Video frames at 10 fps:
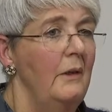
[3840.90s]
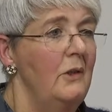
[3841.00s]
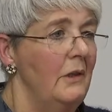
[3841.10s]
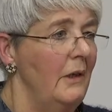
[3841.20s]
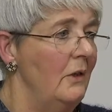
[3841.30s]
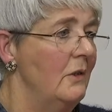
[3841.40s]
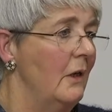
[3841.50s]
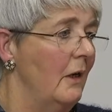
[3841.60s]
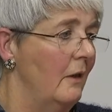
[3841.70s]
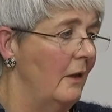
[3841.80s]
changed,
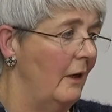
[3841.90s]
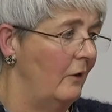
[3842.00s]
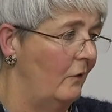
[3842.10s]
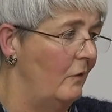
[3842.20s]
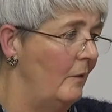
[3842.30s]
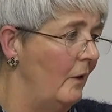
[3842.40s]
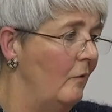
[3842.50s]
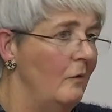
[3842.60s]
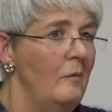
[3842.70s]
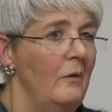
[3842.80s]
and that 2-week
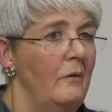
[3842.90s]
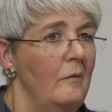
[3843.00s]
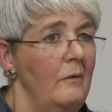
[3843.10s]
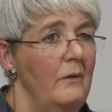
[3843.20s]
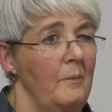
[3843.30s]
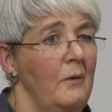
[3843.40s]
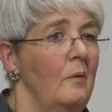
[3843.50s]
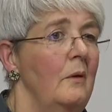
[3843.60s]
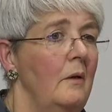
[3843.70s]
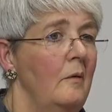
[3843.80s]
rule was
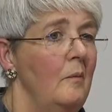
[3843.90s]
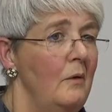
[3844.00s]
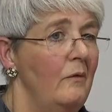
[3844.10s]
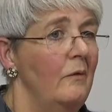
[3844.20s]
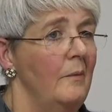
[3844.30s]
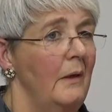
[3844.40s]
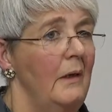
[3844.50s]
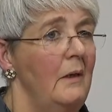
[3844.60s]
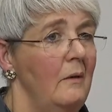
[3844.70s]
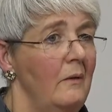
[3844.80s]
subsequently removed from the
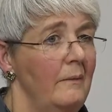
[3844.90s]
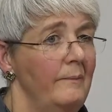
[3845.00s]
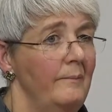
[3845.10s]
guidance.